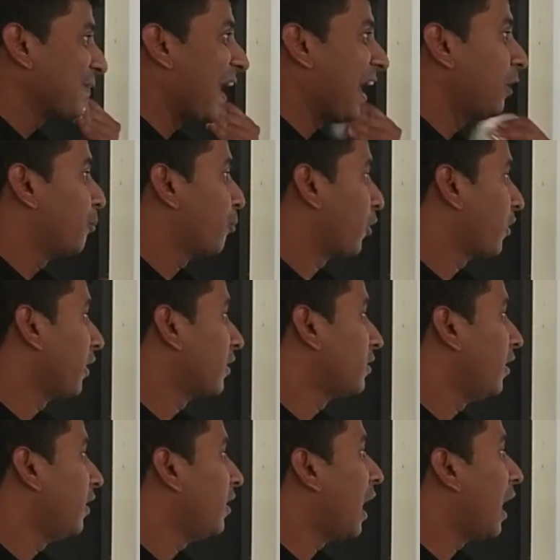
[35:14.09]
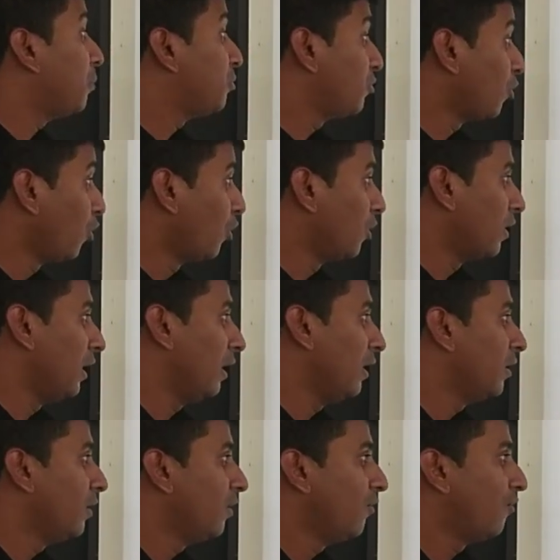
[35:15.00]
and protected absolutely
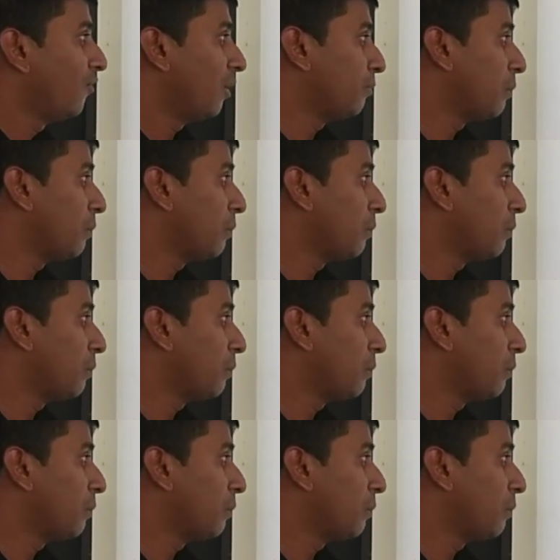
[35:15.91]
from the